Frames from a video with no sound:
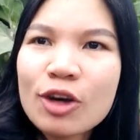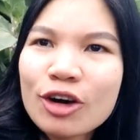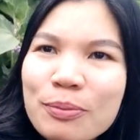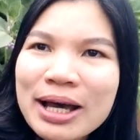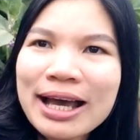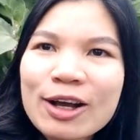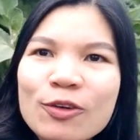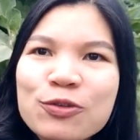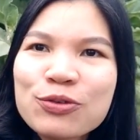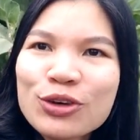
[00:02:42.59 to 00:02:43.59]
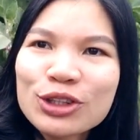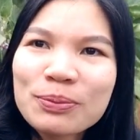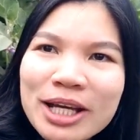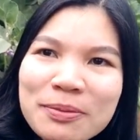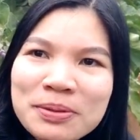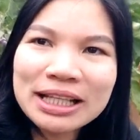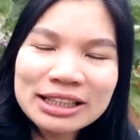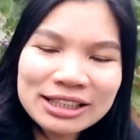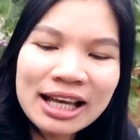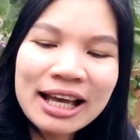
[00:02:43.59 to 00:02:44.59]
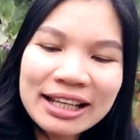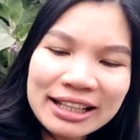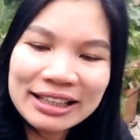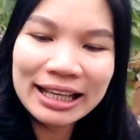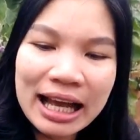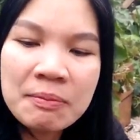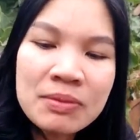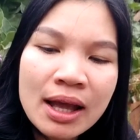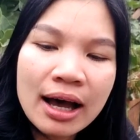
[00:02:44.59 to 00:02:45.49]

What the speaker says: I got full of eggplants in there,